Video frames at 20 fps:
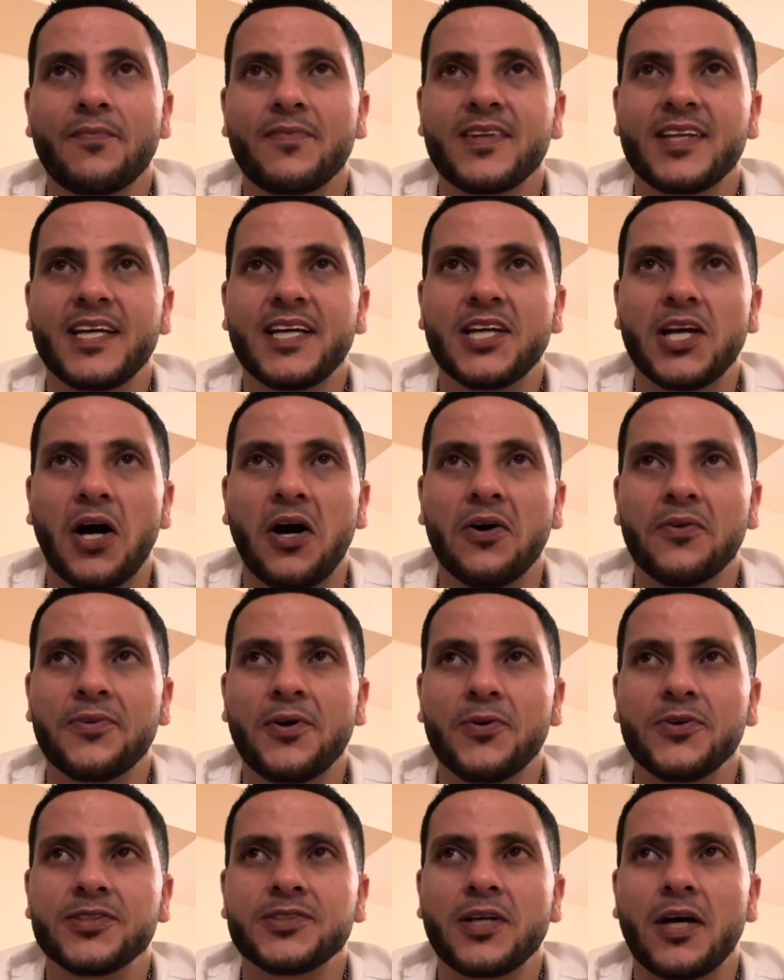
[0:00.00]
you know, there
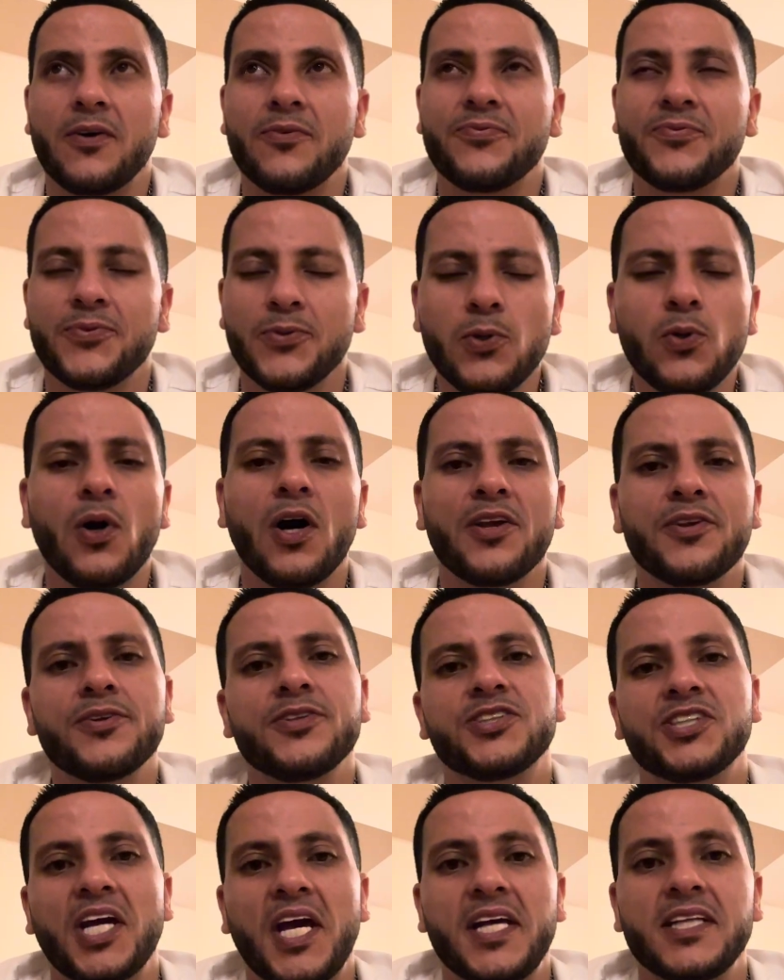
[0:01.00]
was a few other
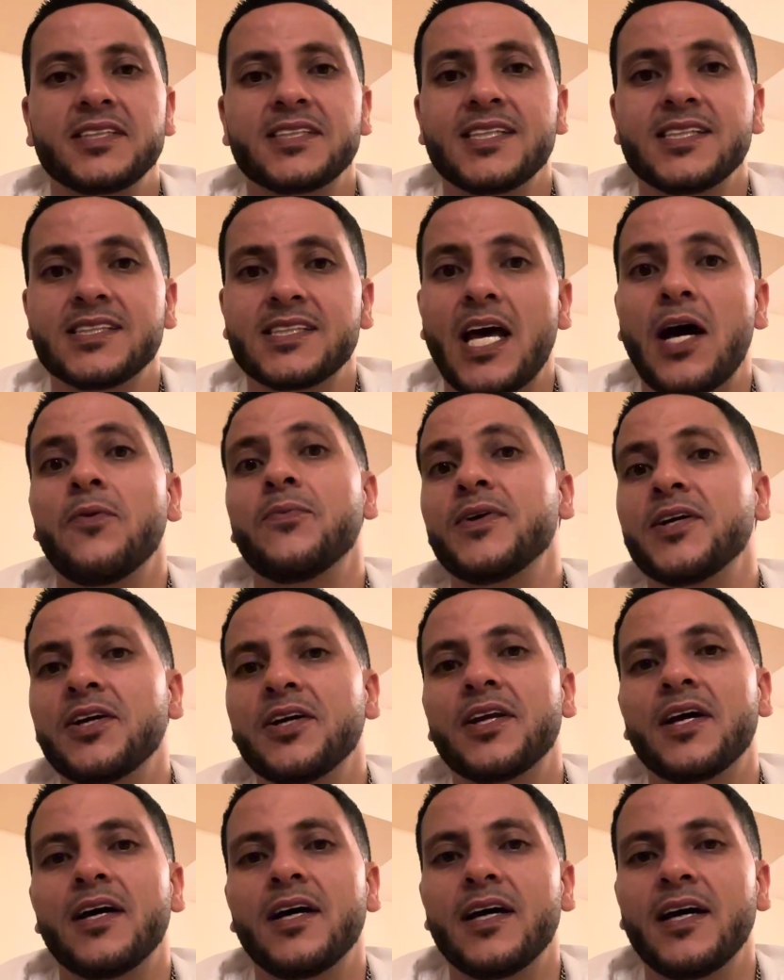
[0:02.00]
chances that we could
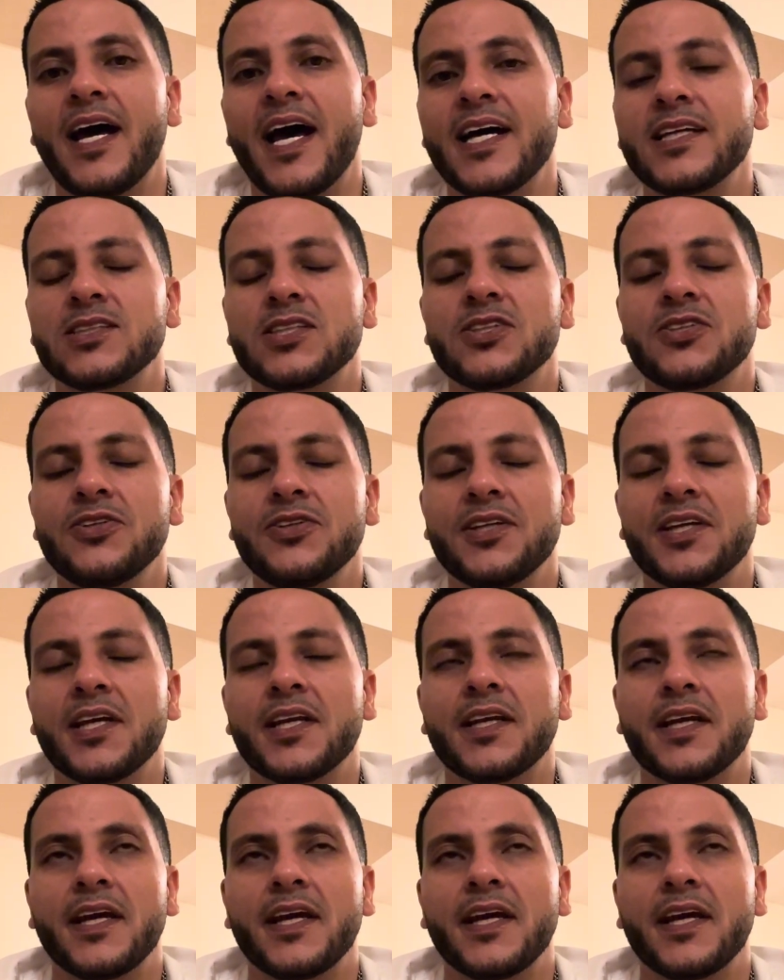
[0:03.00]
have executed,